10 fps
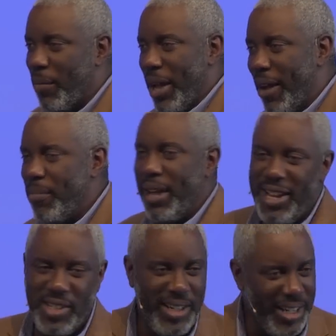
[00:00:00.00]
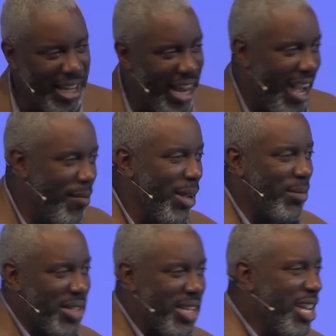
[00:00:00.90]
I'm, I'm pacing in the lobby.
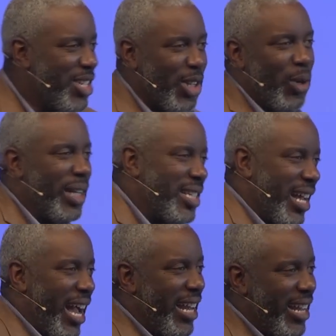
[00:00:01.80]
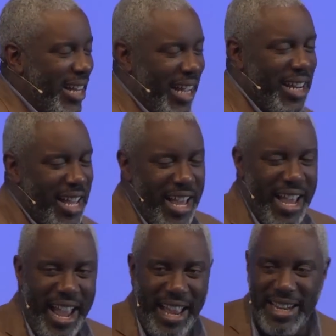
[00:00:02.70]
I'm just so excited, and,
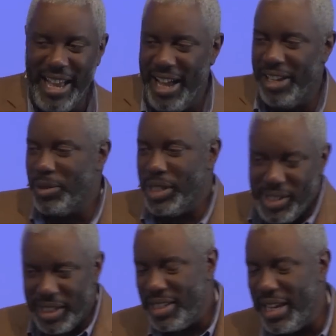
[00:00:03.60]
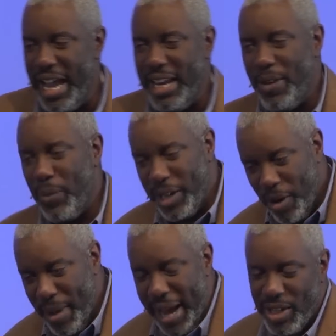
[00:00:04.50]
and uh, she's excited. And we
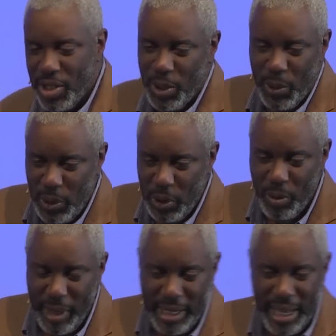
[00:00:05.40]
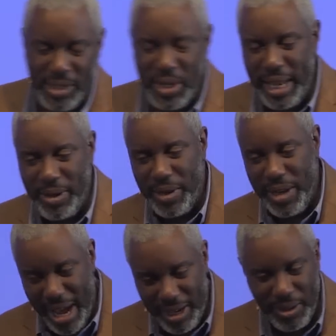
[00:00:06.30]
go back into the room, and, and, and
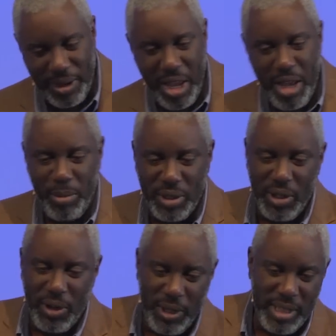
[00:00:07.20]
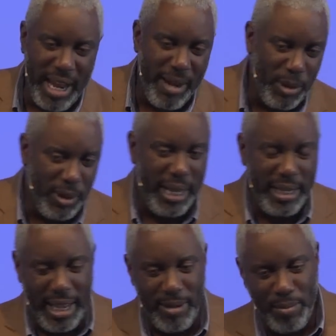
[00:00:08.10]
doctor puts her on the table
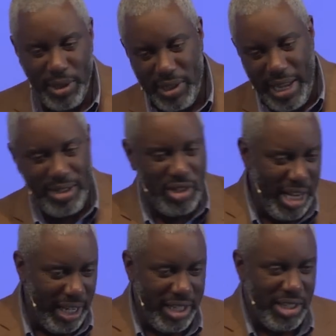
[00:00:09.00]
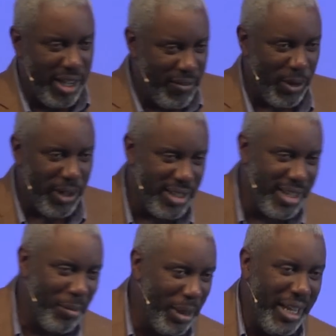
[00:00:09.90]
and, and puts that jelly stuff on her
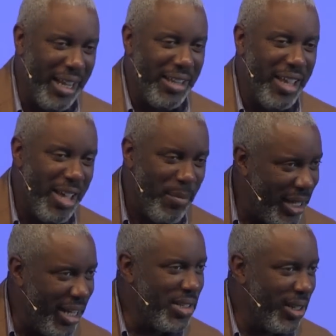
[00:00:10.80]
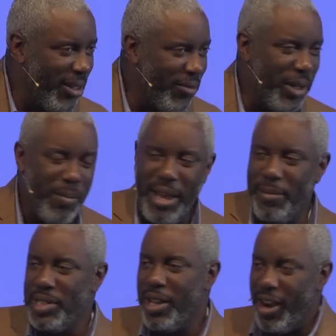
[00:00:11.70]
tummy and begins to look for the baby's